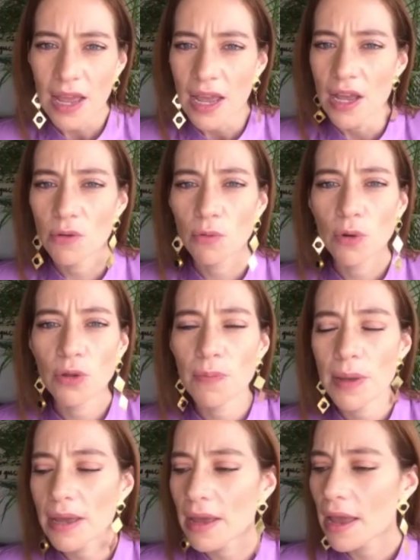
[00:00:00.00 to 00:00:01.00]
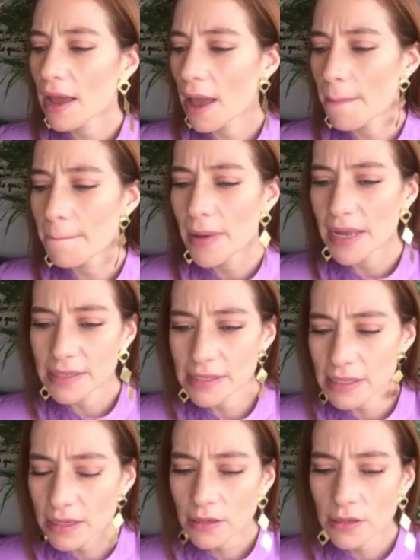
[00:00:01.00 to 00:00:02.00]
it would be
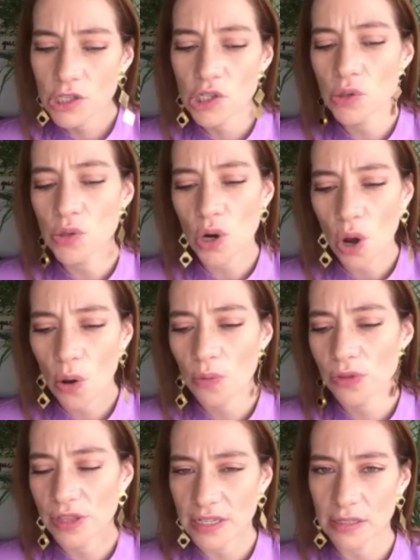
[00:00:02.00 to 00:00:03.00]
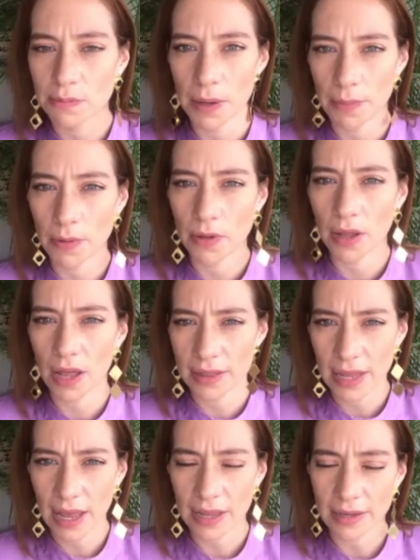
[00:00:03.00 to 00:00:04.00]
amazing to know these people
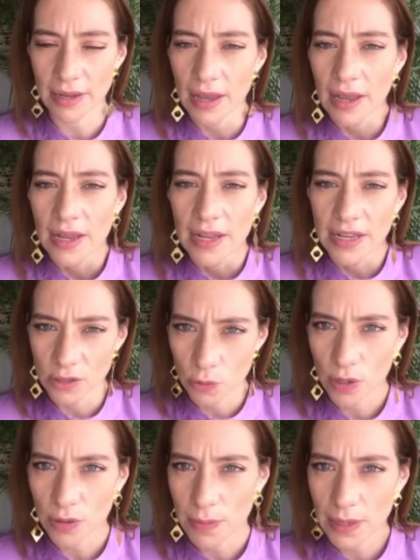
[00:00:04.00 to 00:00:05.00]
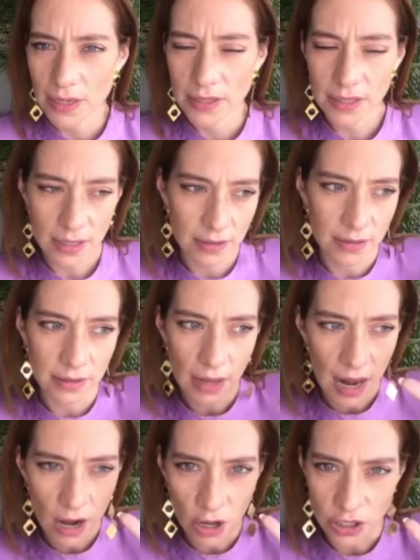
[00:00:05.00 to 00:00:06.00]
that is with me since
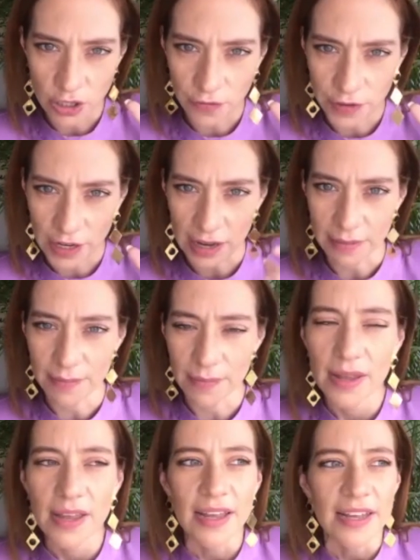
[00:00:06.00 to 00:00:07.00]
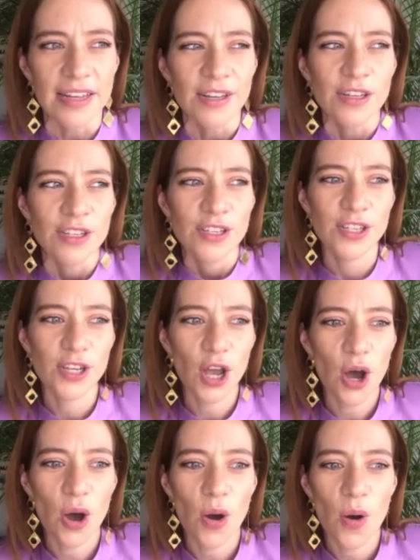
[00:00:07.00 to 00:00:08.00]
a lot of time. So
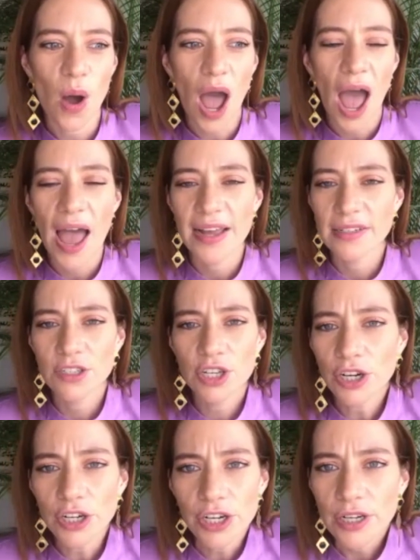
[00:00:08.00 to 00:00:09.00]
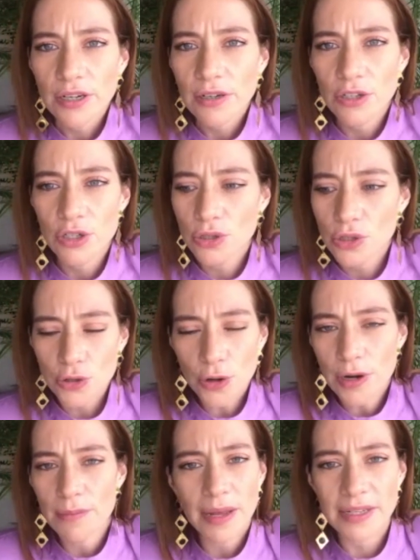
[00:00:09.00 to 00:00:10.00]
I started to
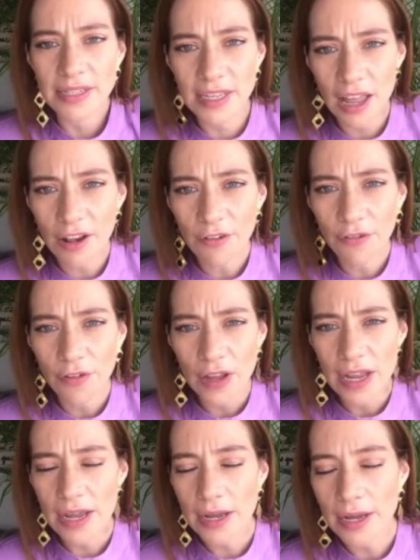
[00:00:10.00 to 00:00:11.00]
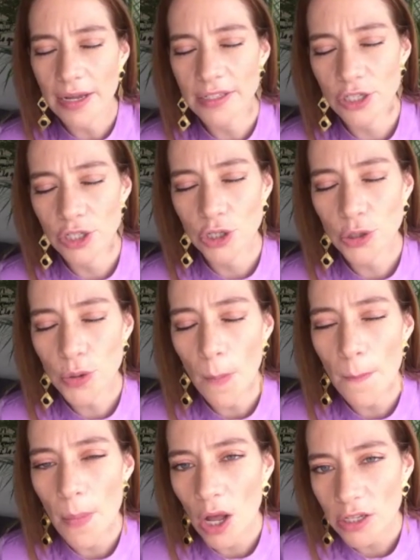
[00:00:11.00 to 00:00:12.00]
train myself in 2
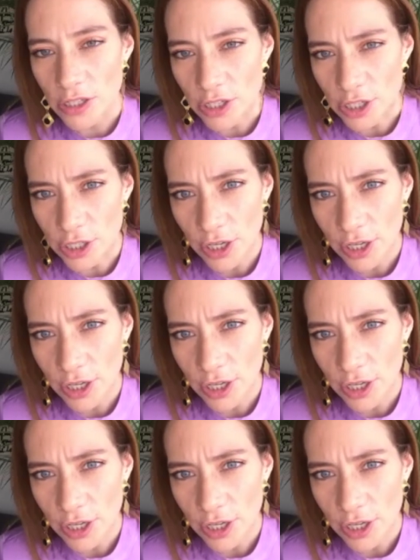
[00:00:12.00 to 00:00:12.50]
months.